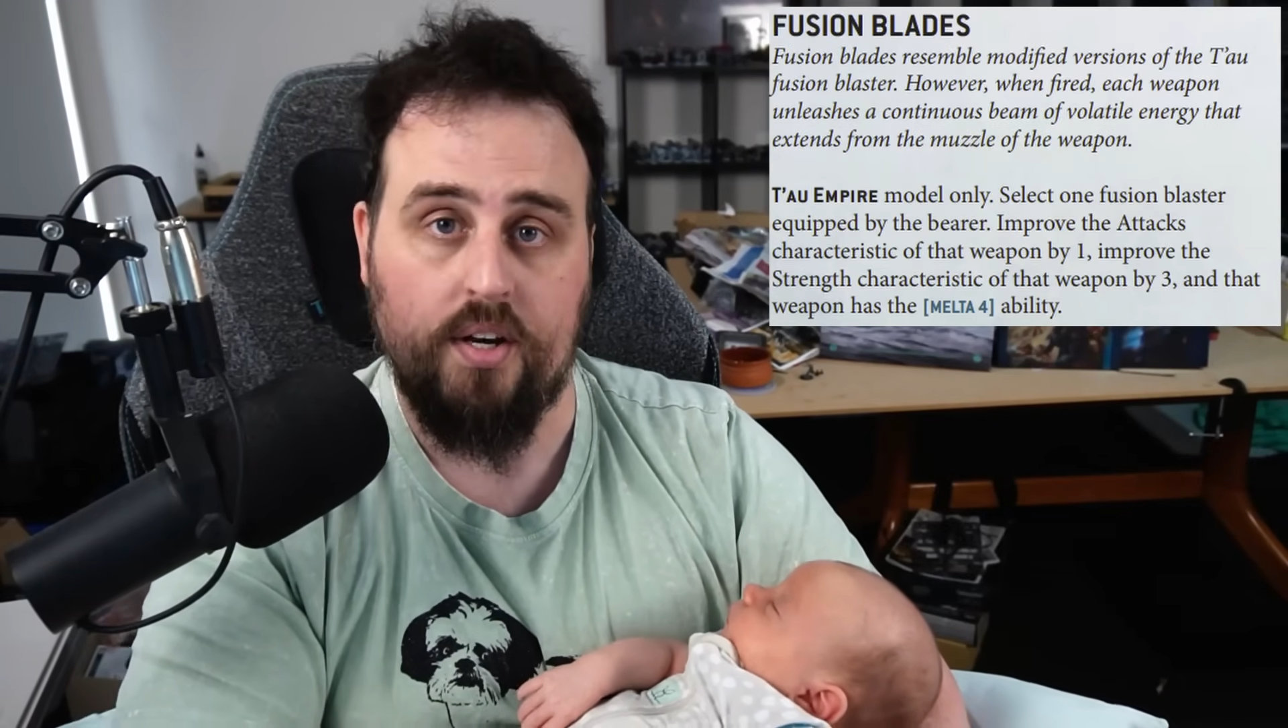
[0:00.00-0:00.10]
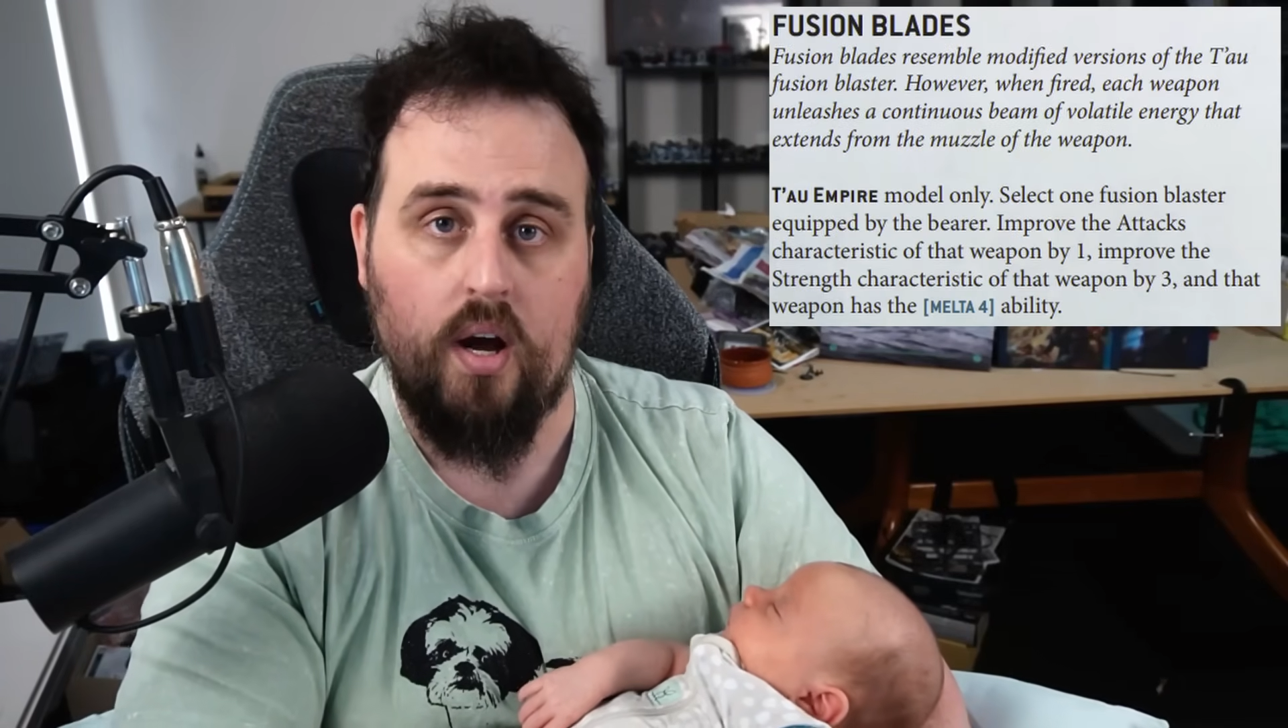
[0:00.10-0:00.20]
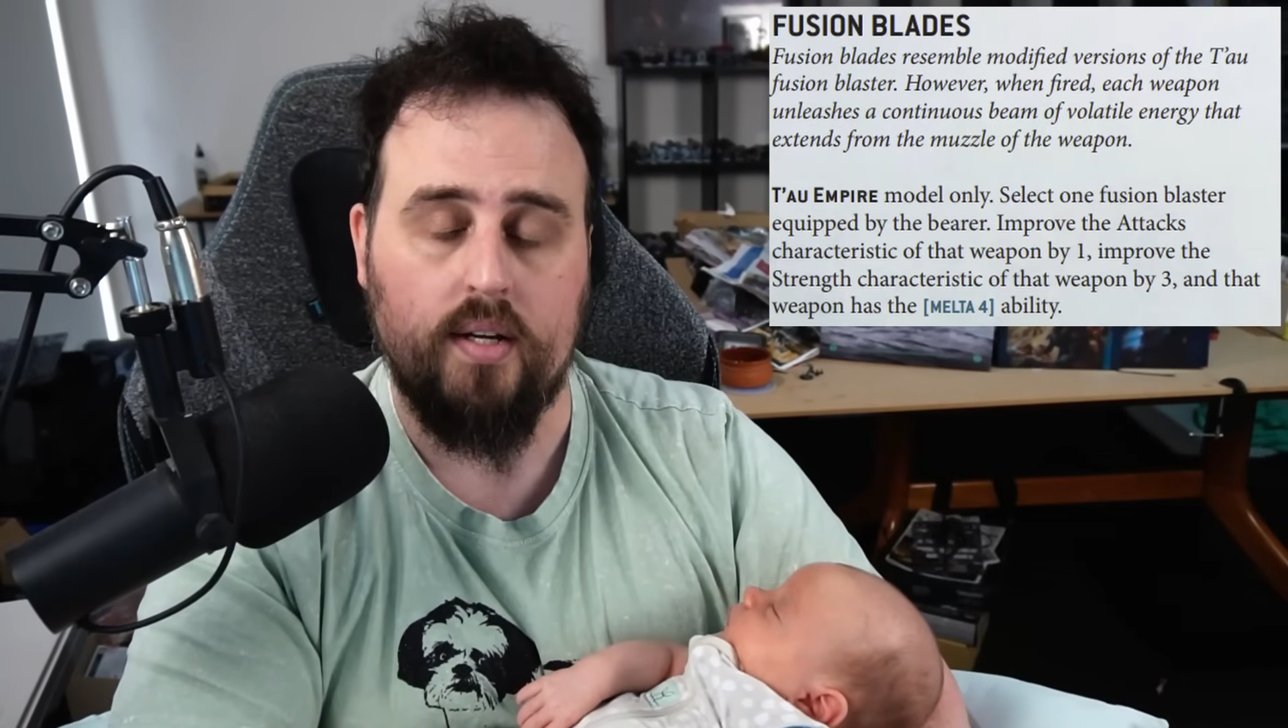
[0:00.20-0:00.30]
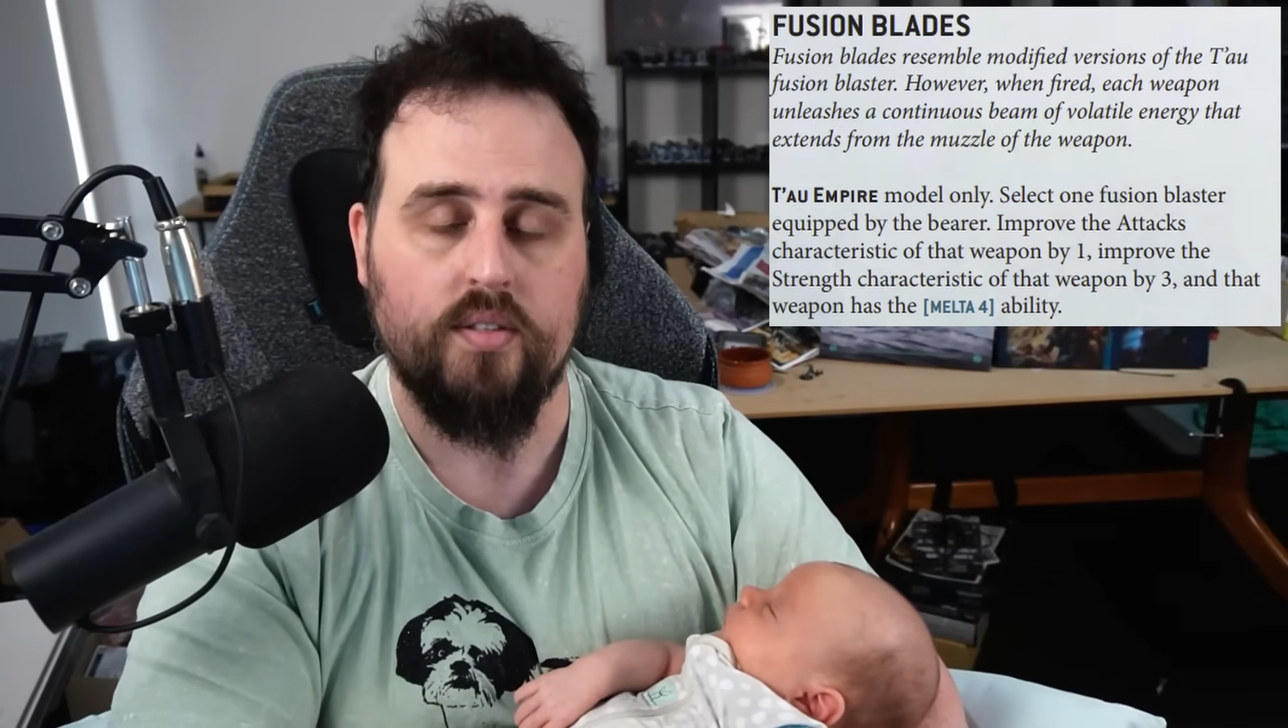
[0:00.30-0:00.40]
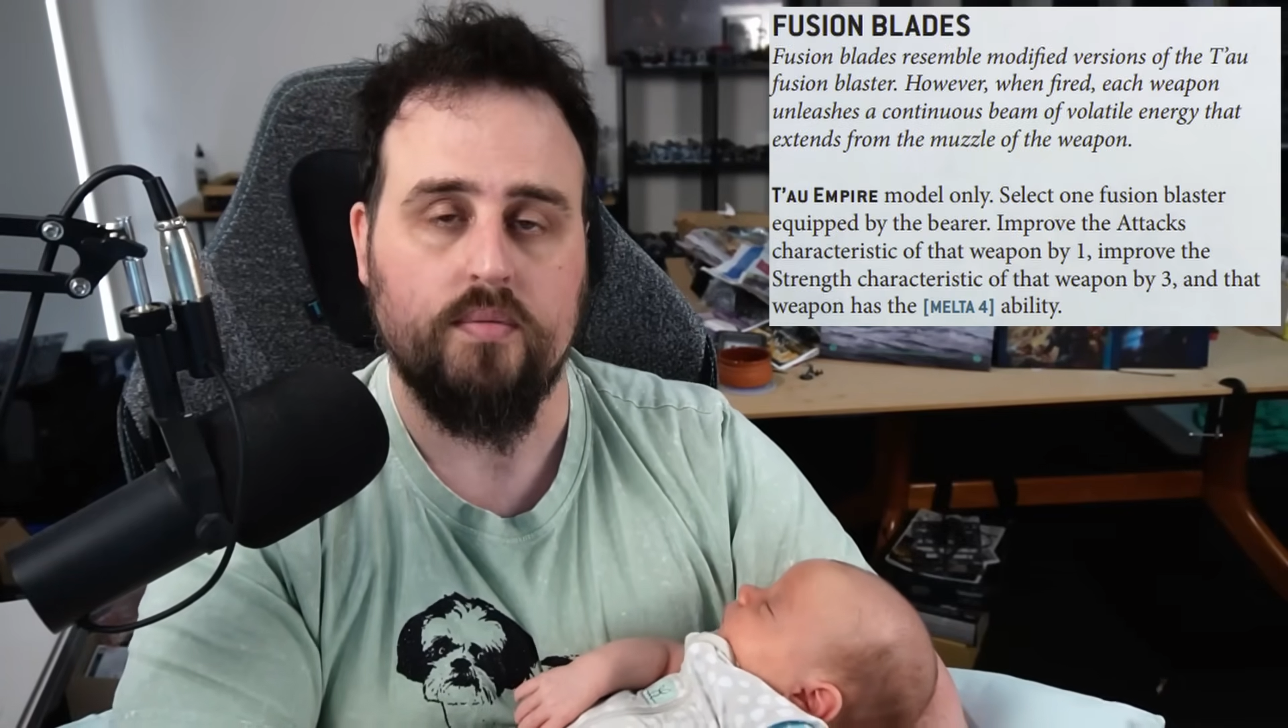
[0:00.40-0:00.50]

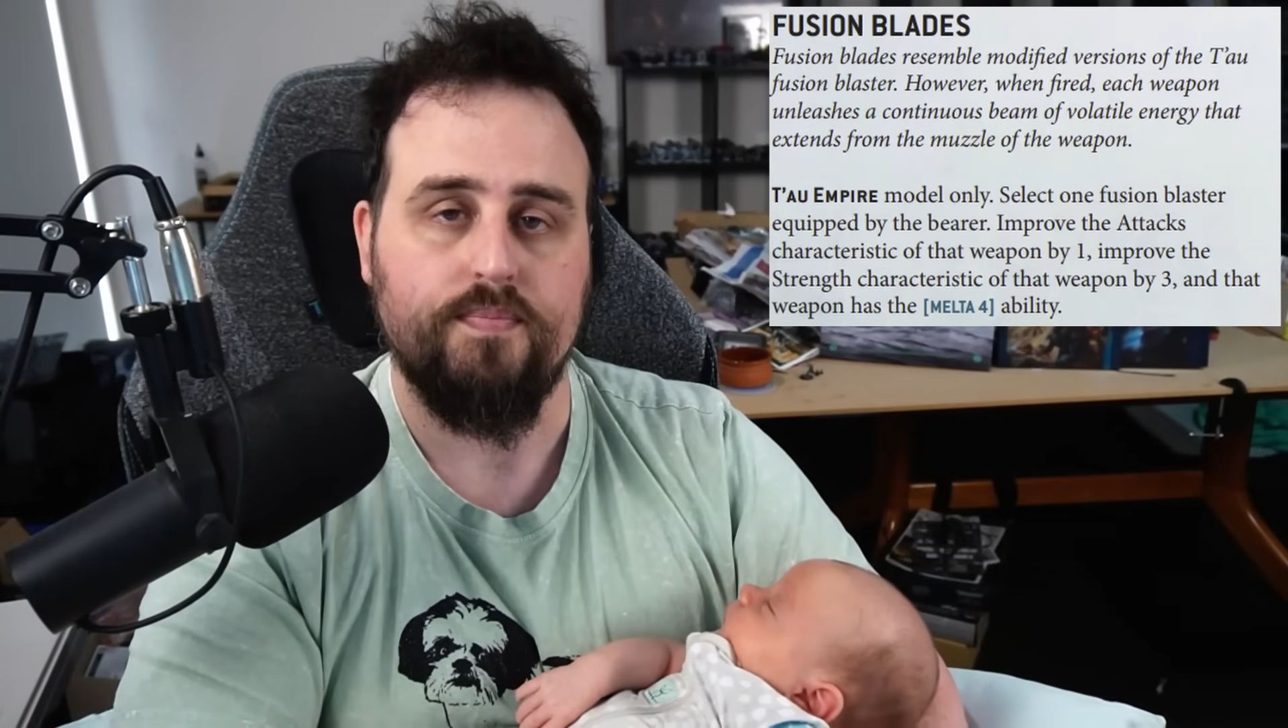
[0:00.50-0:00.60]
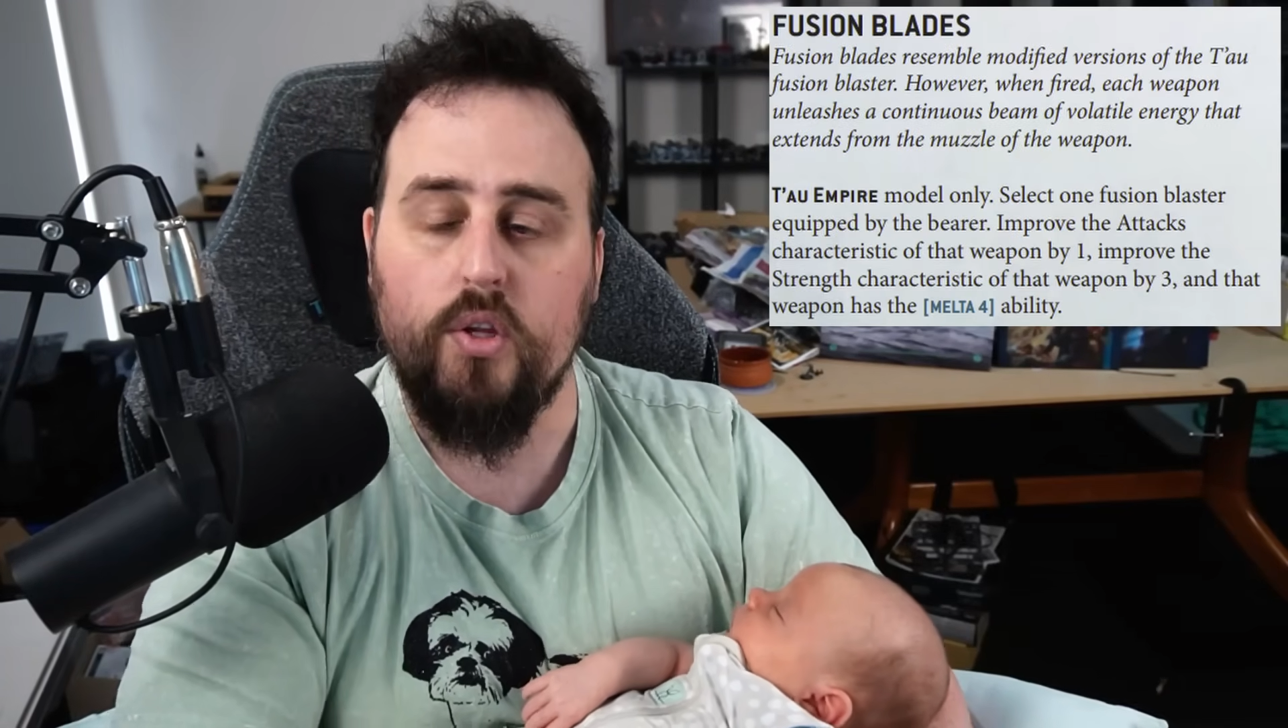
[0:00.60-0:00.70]
nice.